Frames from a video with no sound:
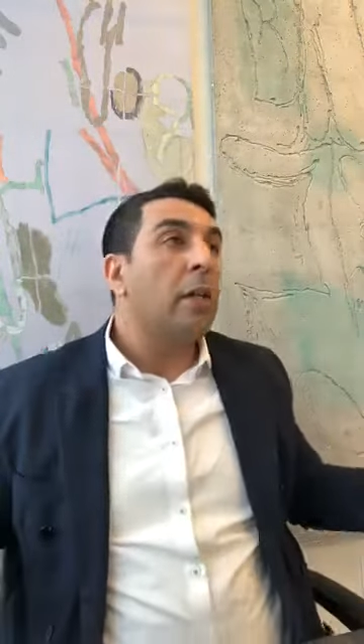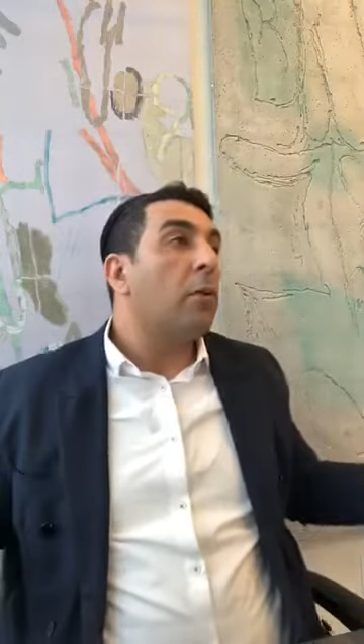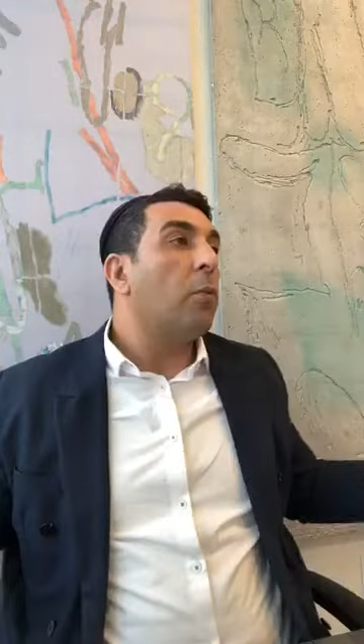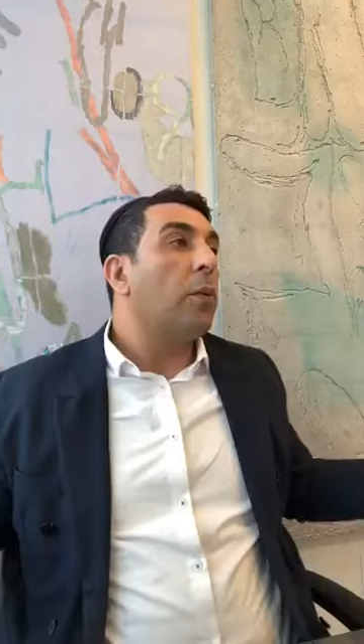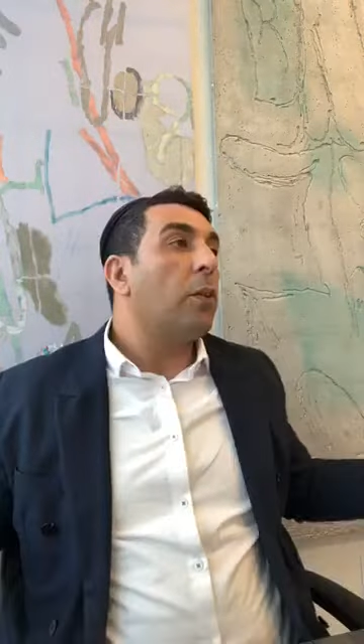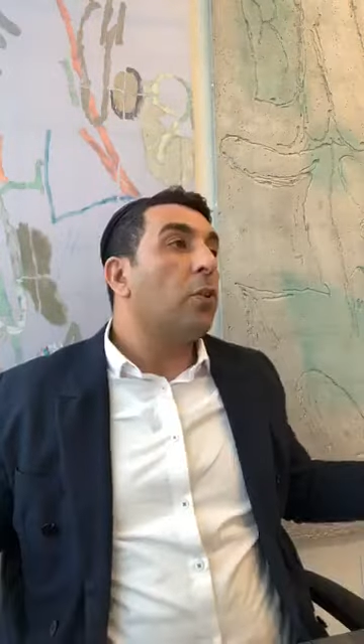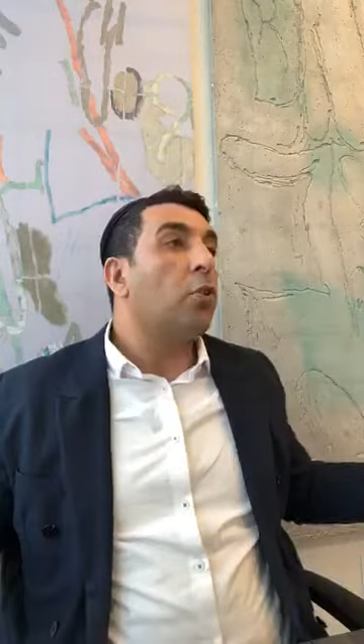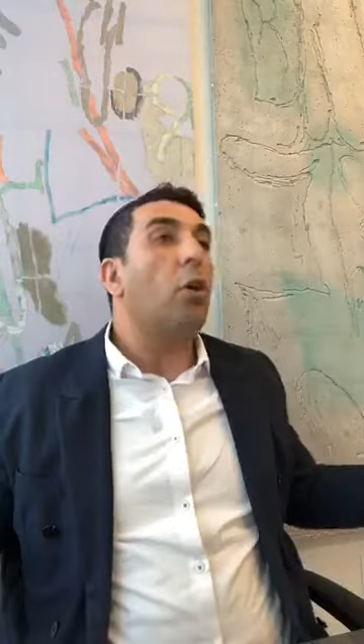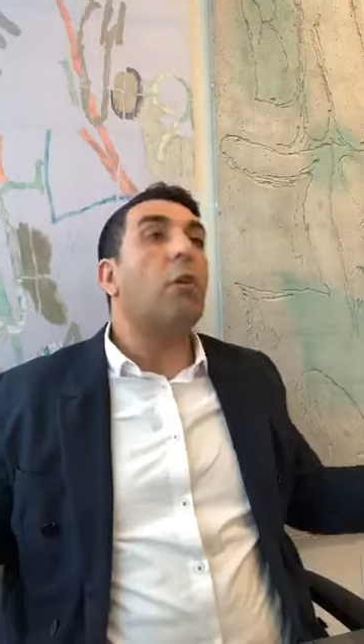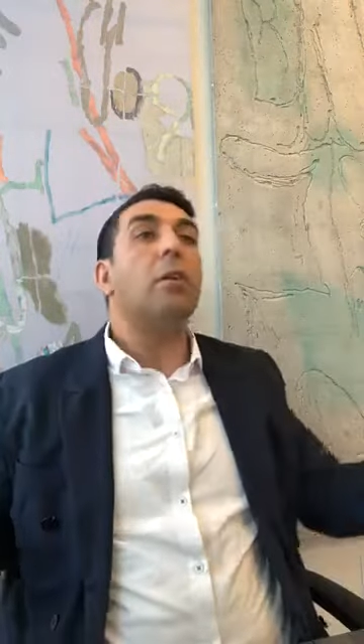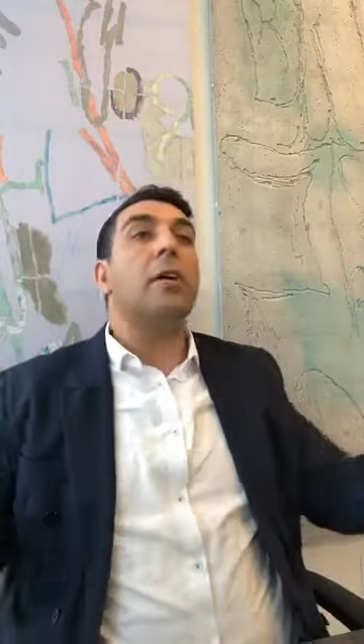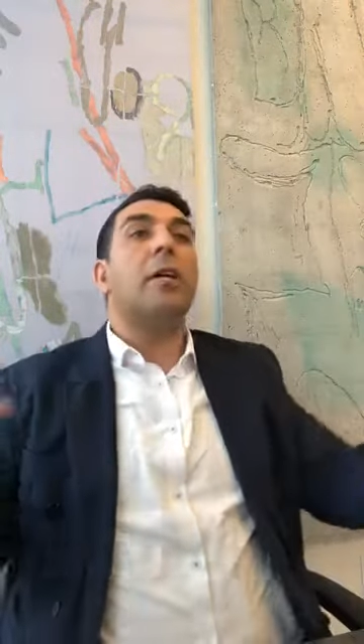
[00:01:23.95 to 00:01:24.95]
when the
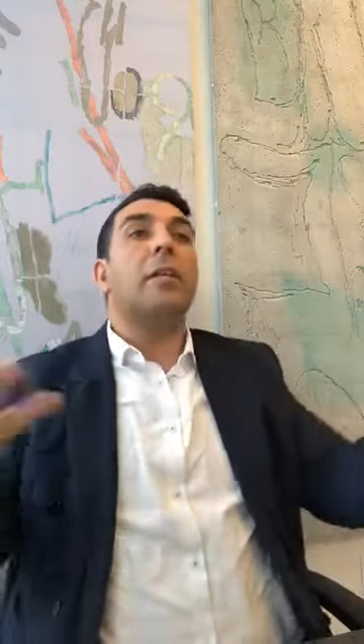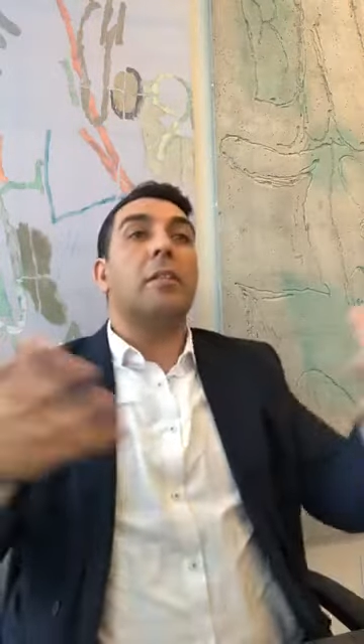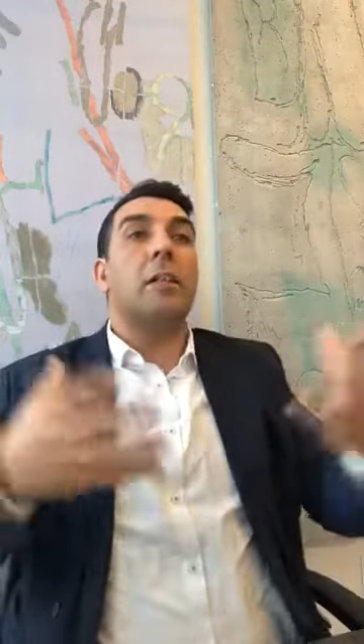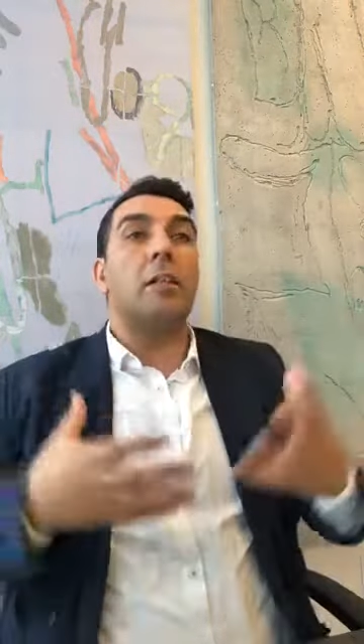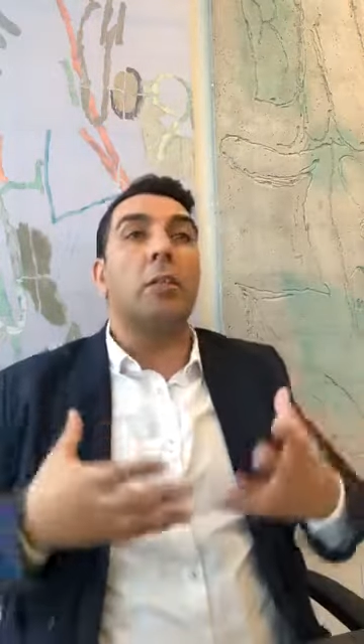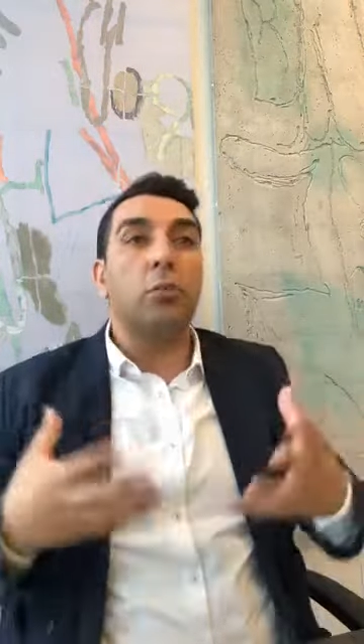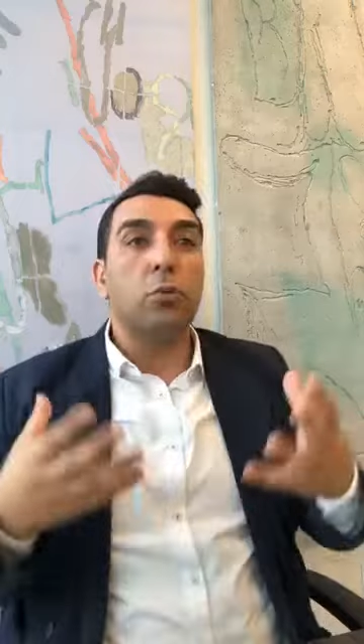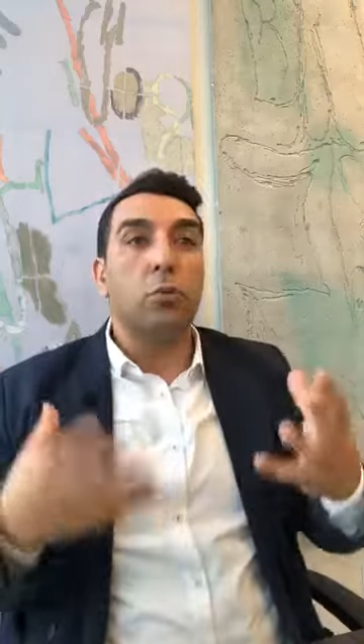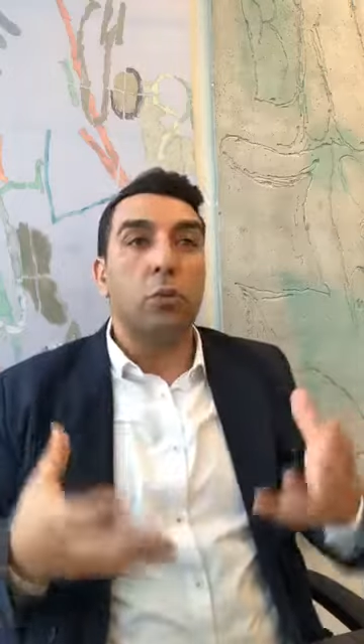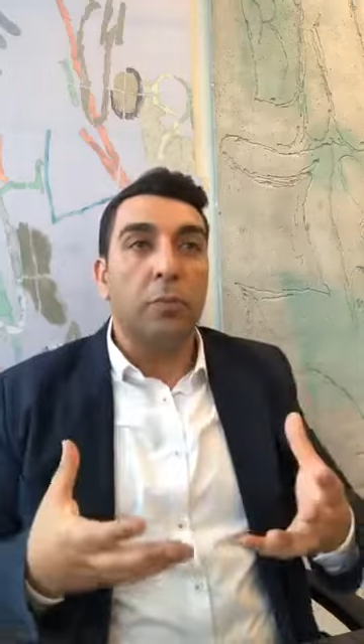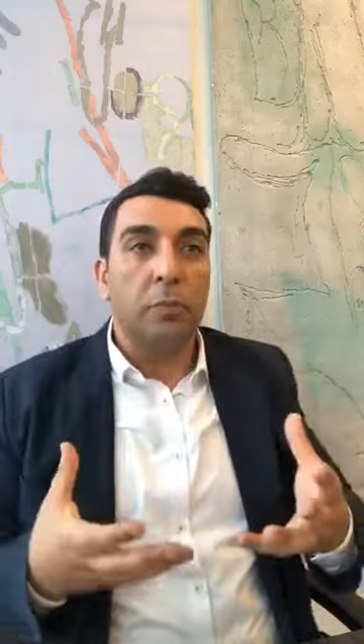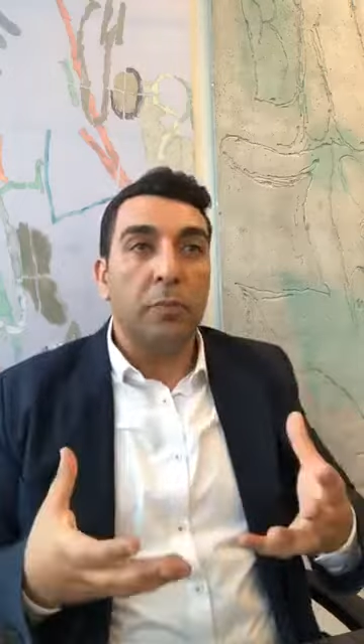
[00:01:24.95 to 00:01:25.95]
Torah is in the
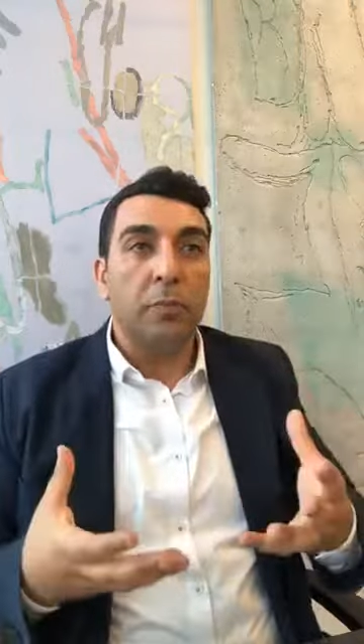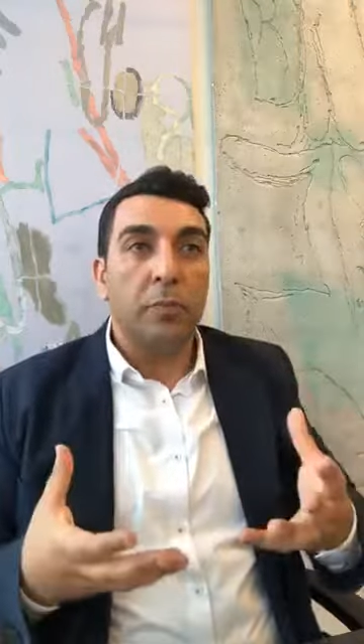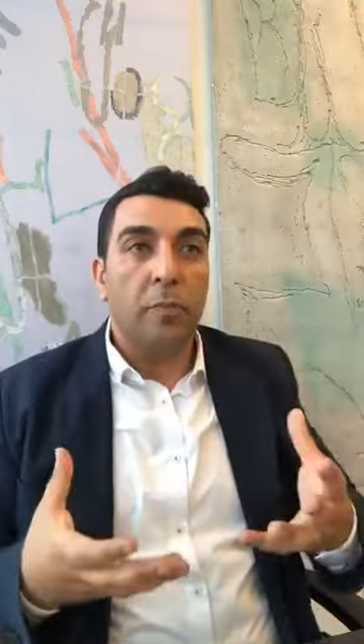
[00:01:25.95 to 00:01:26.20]
room,